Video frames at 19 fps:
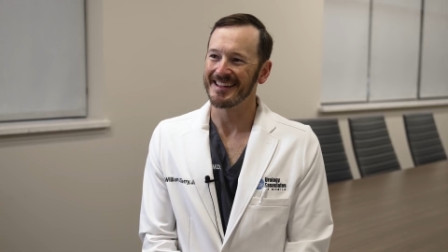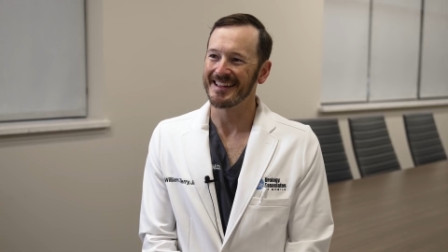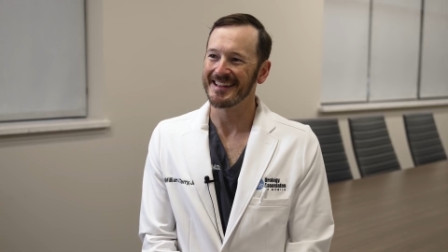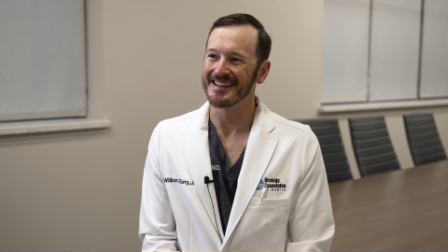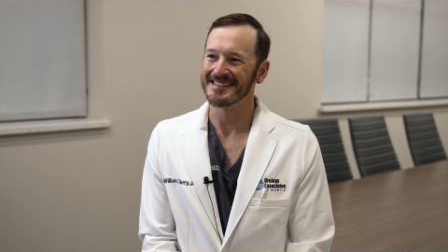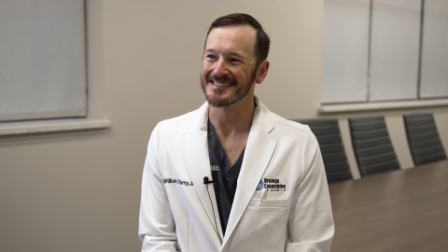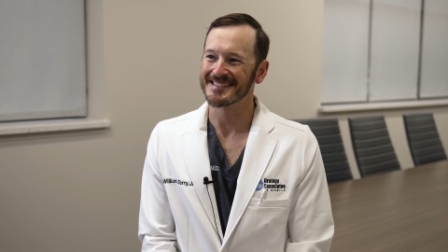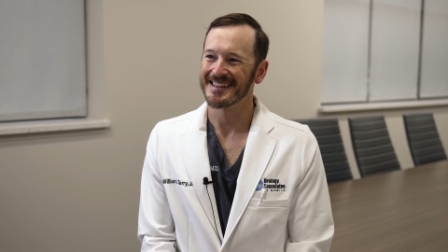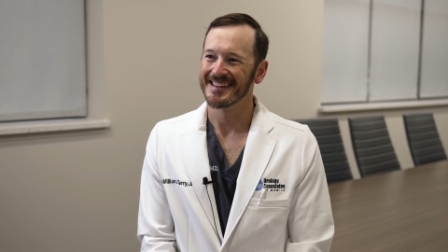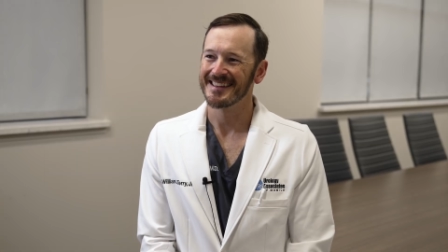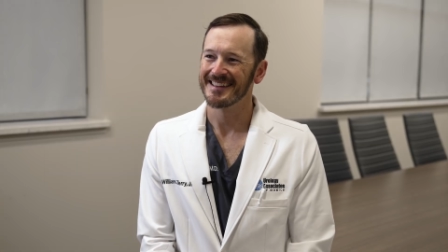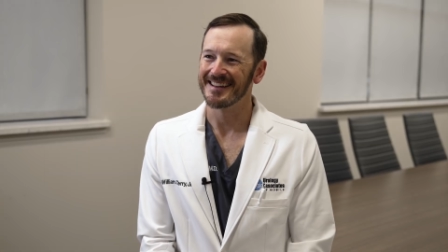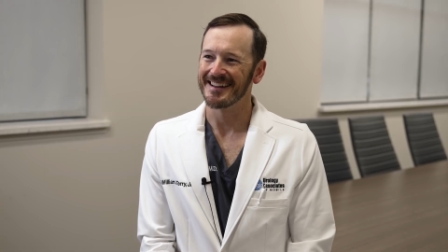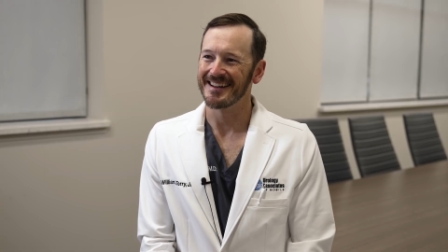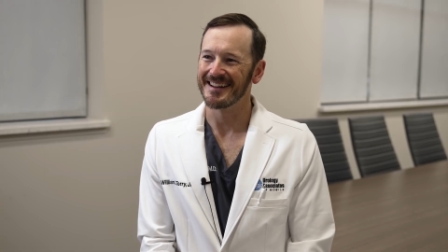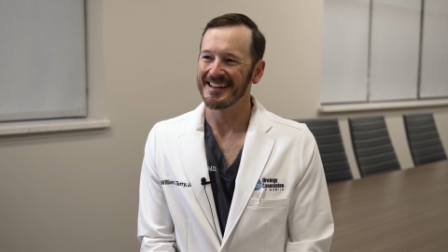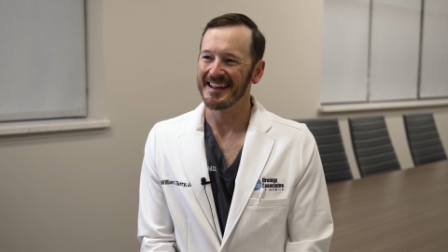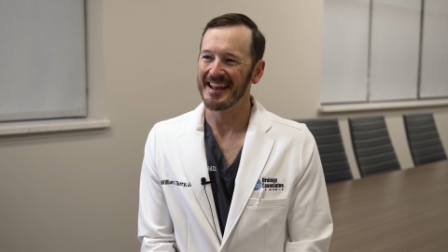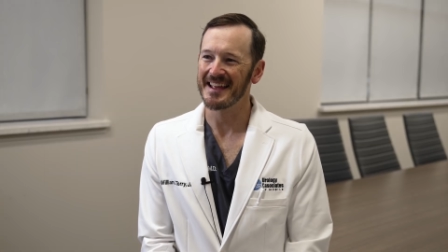and
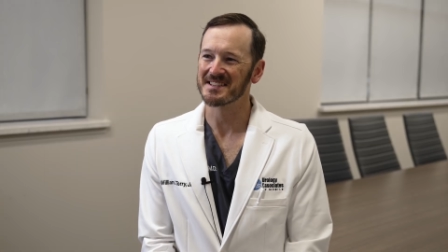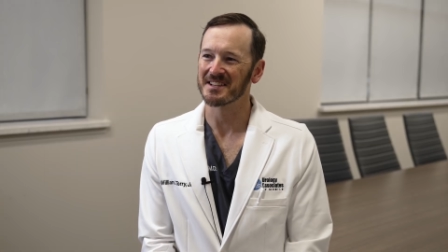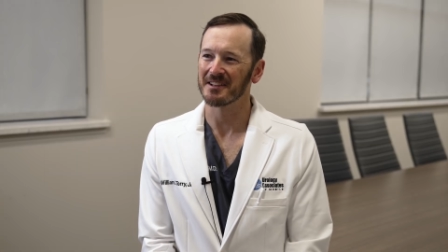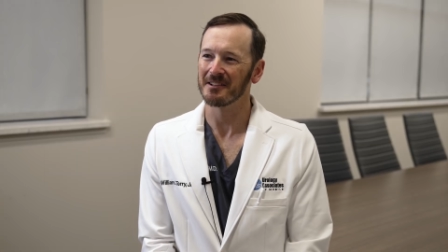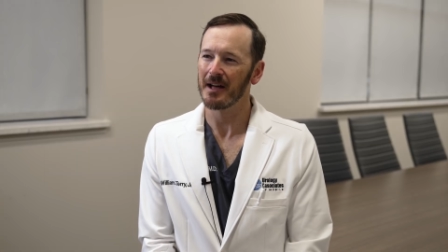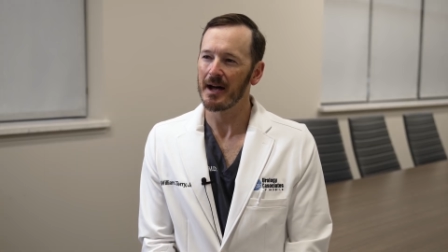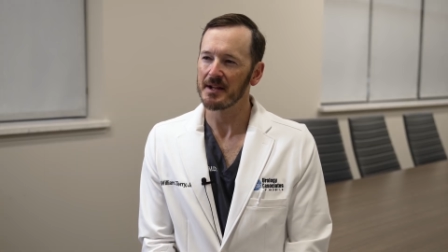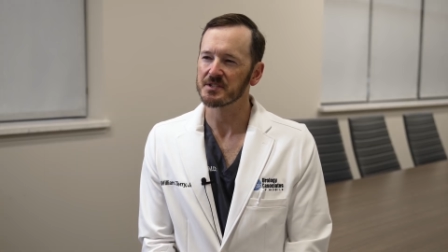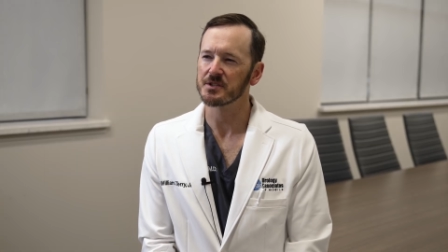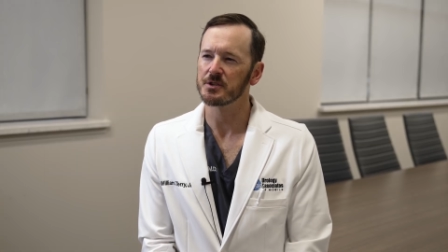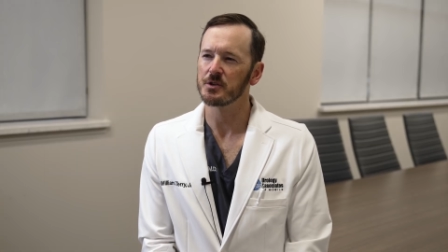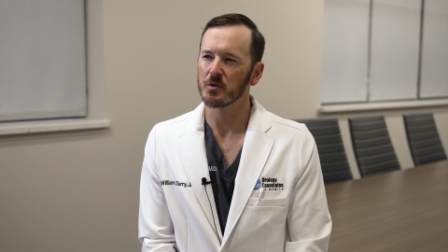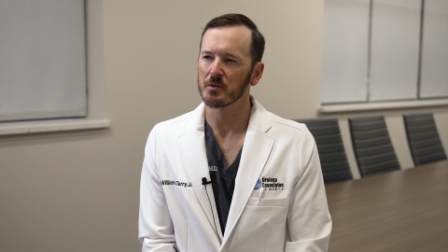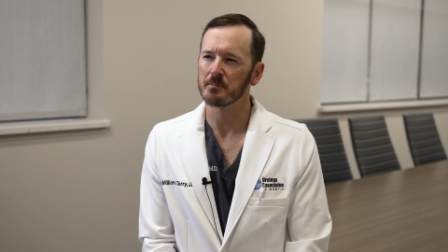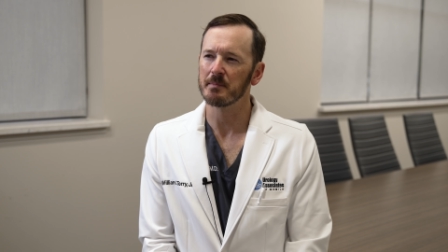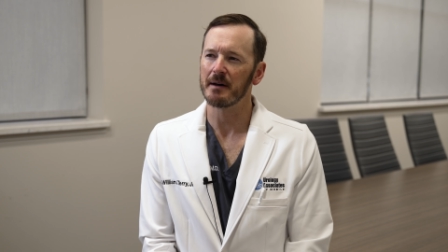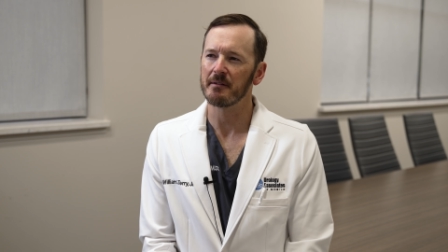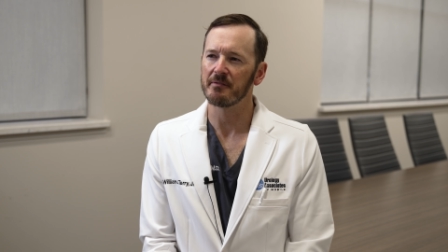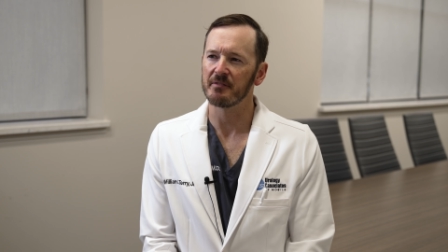it has a lot to do
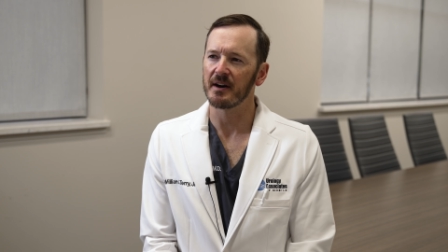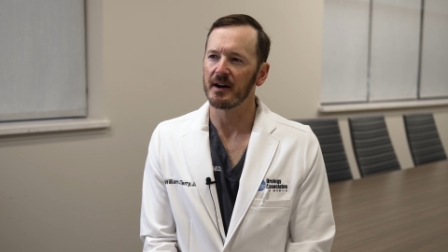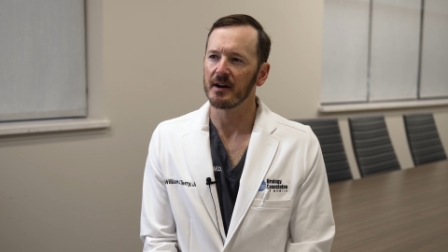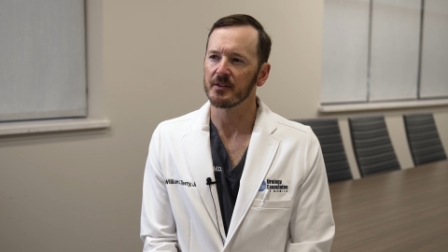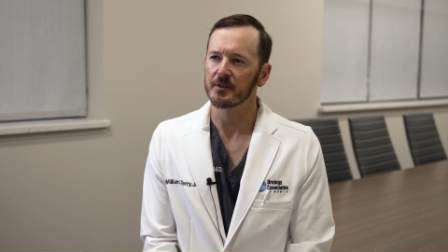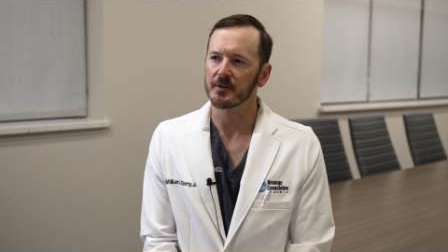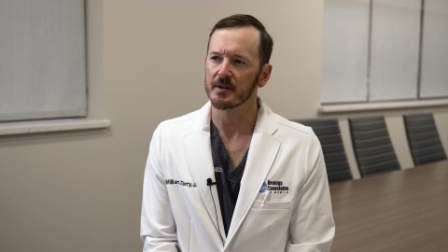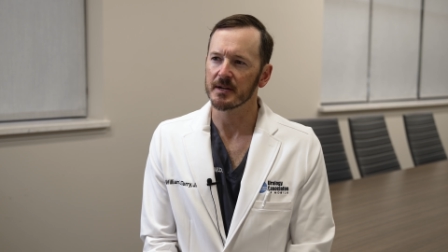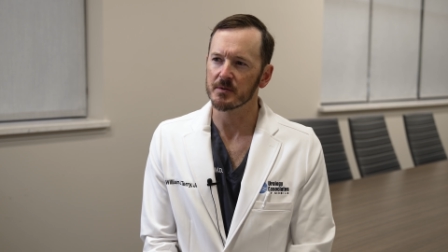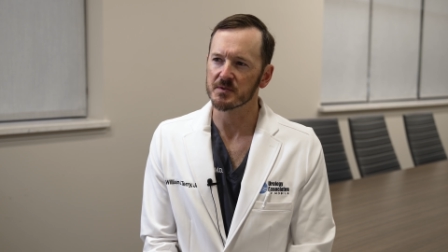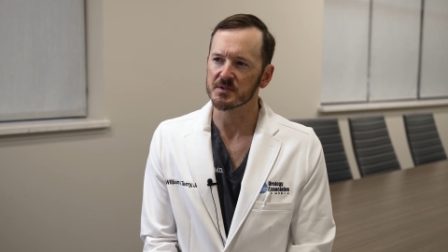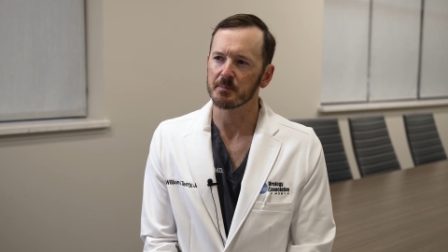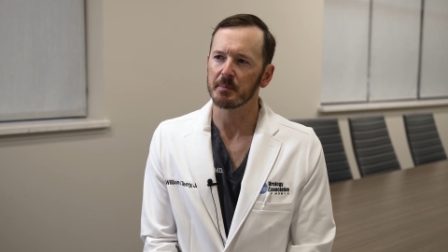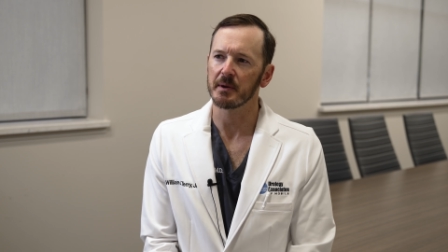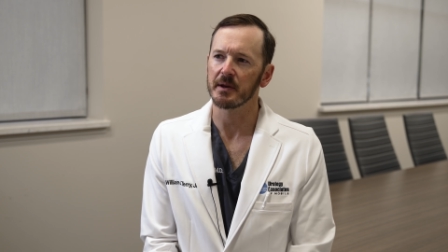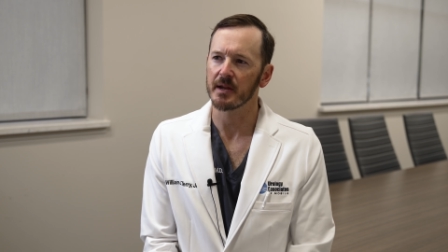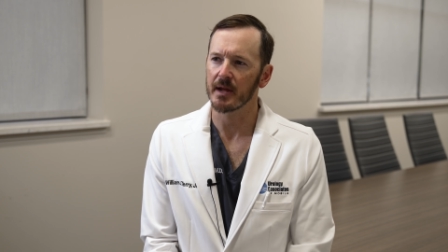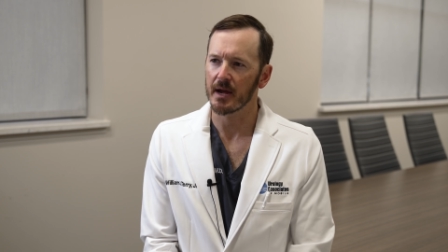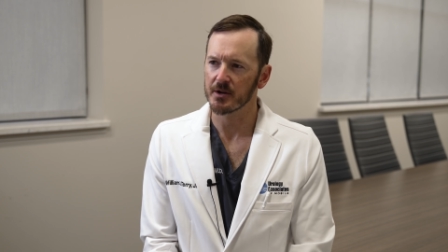with my father. He was a
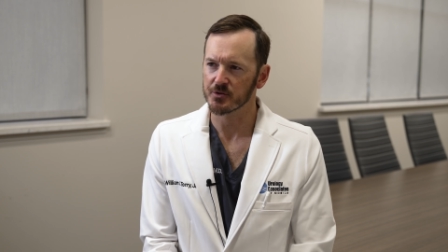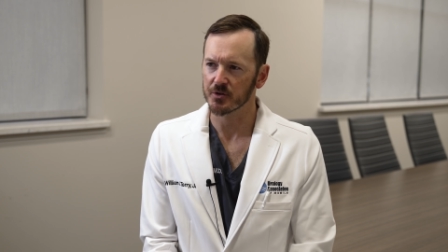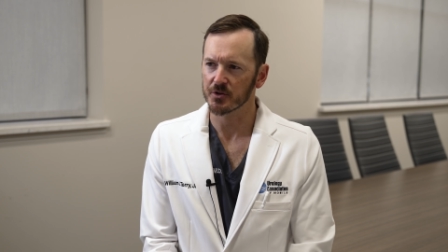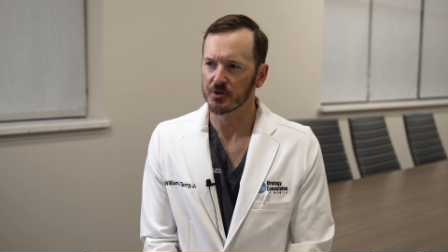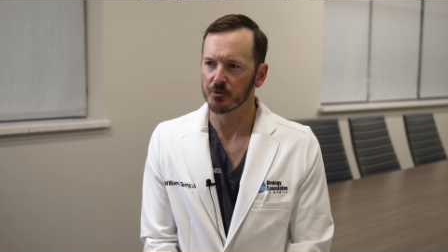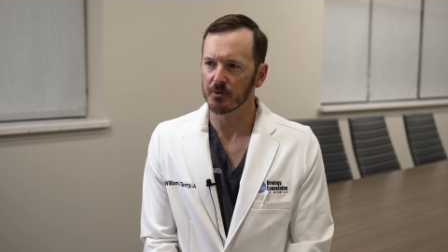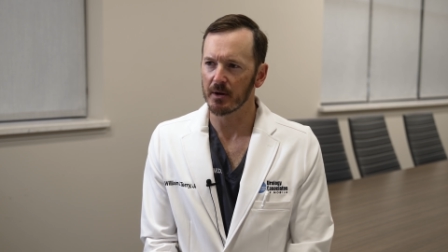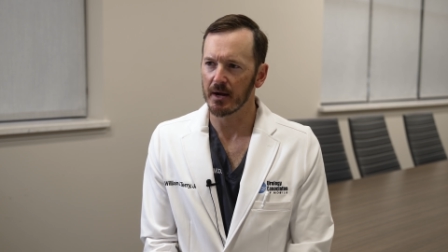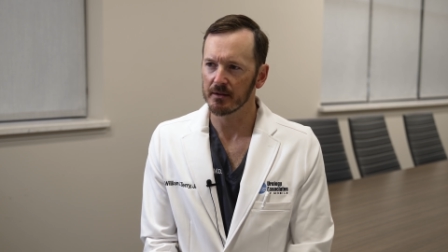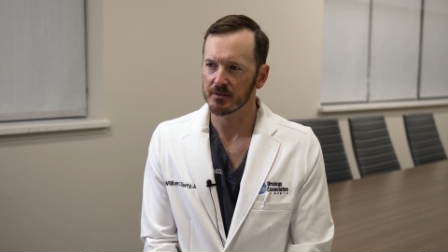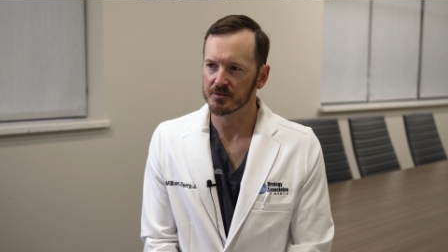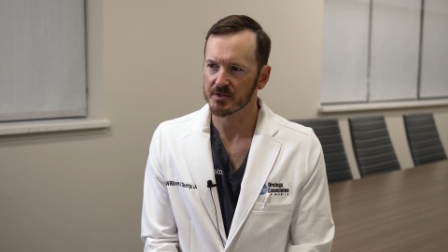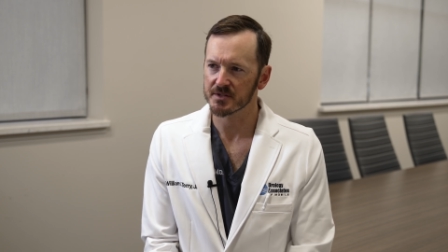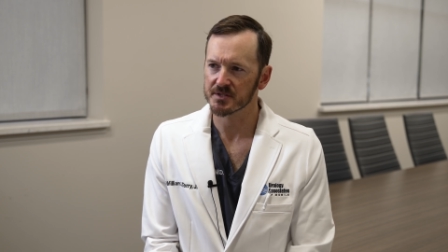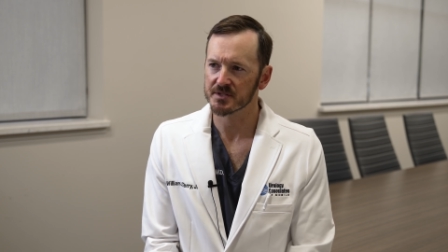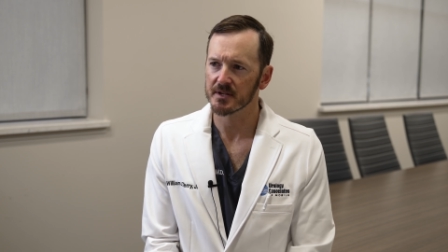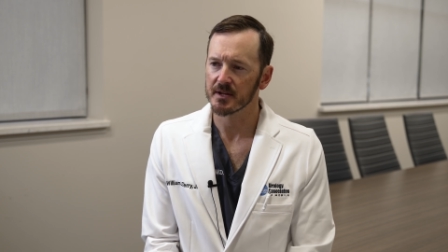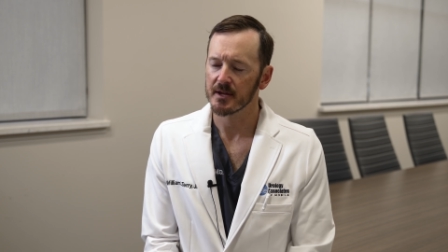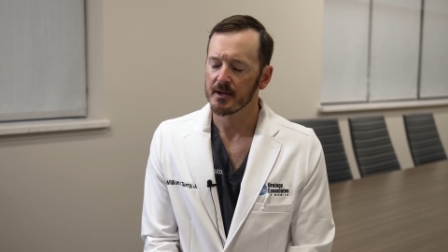pediatric
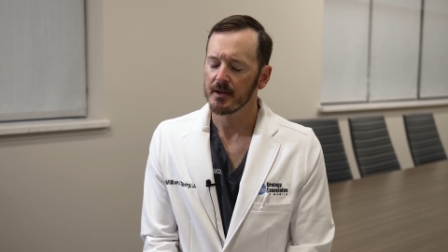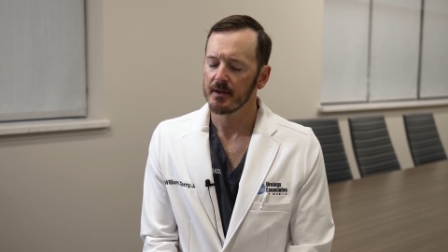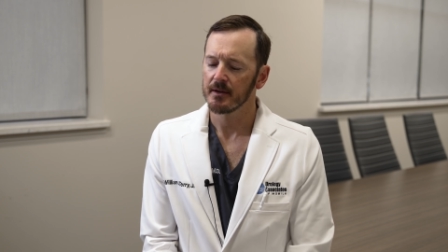urologist.